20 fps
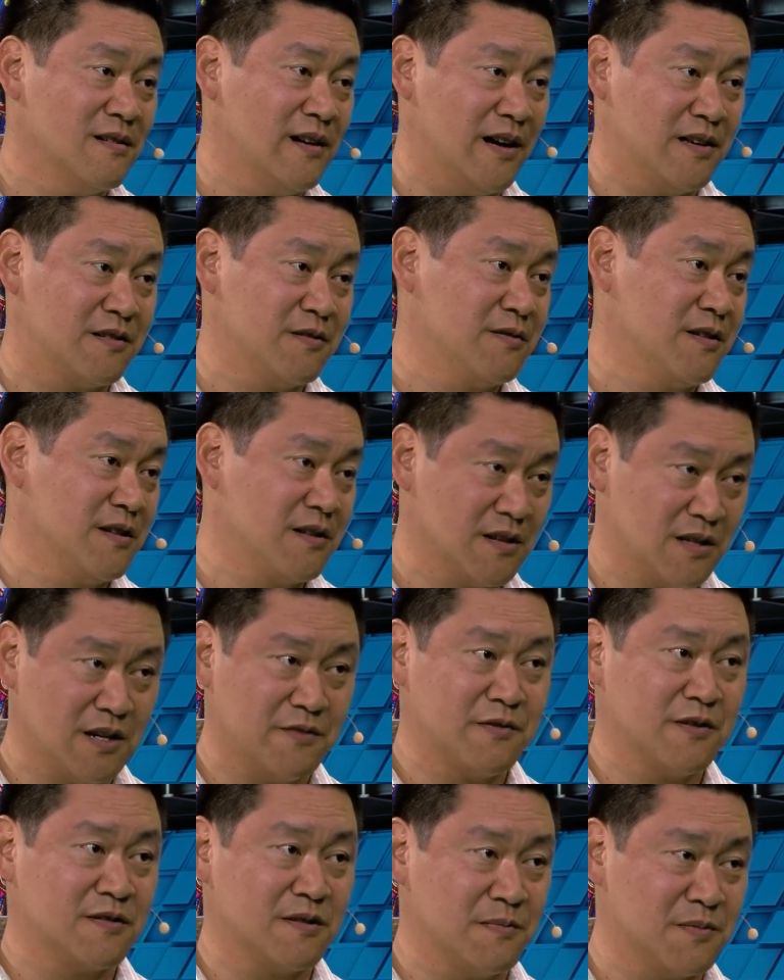I still need to
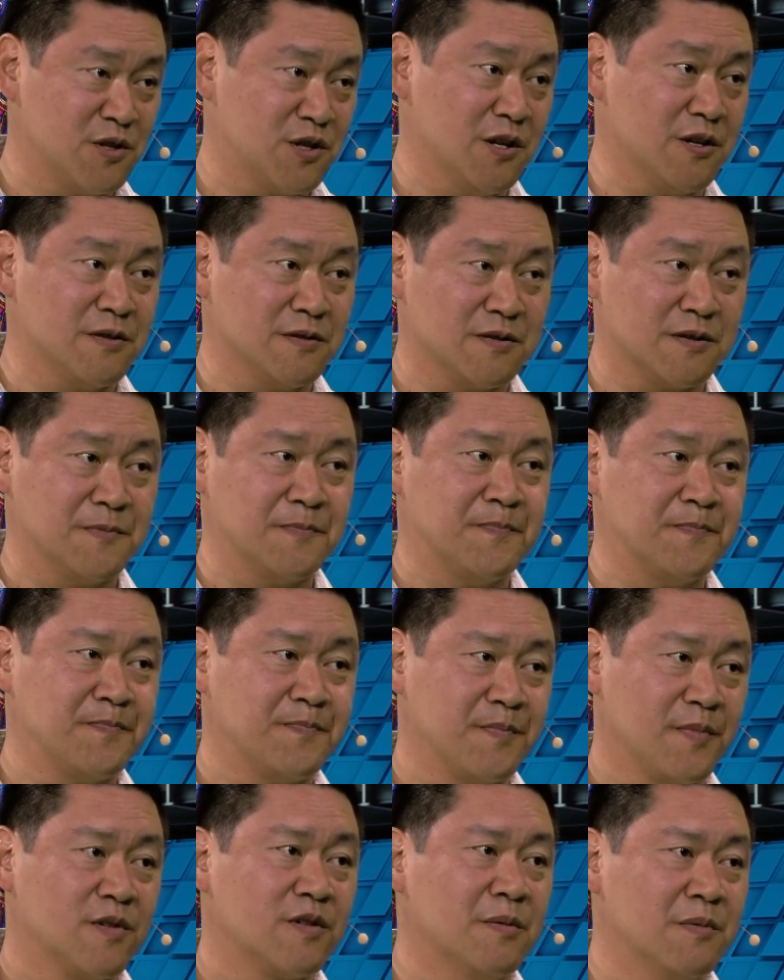deliver some shows.
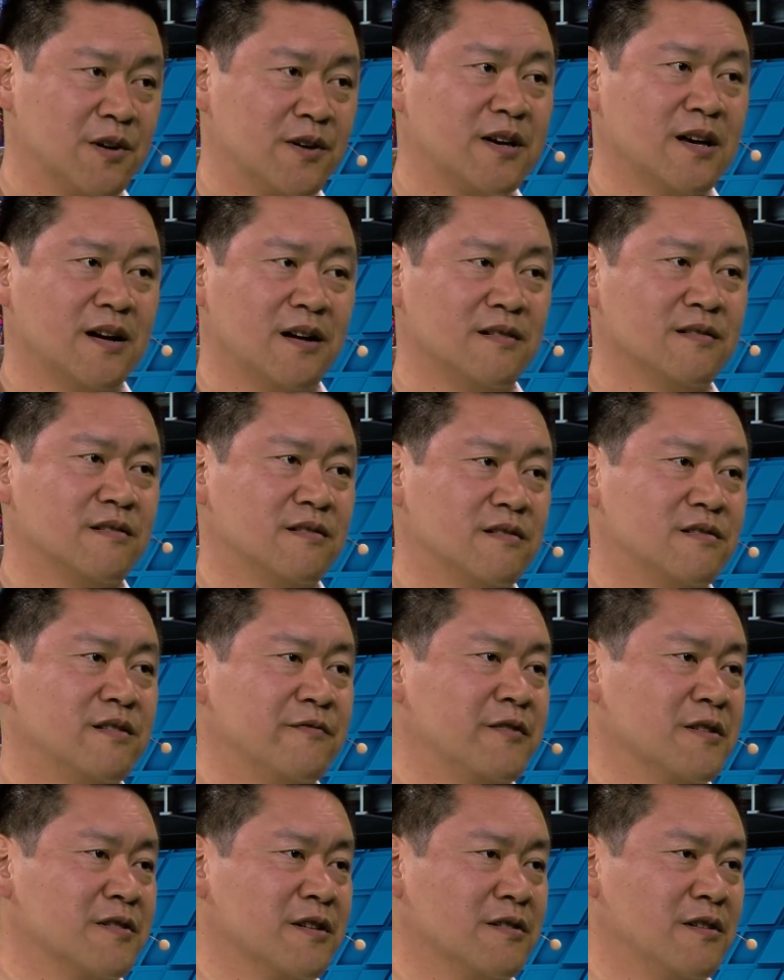So I'm looking at
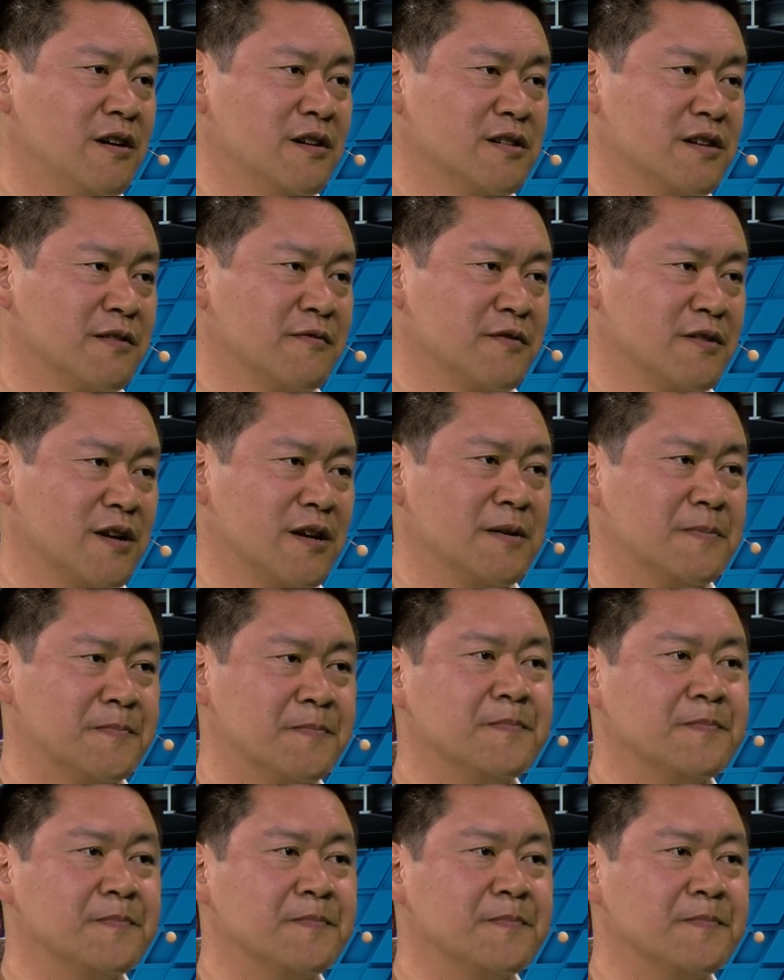different technologies for that.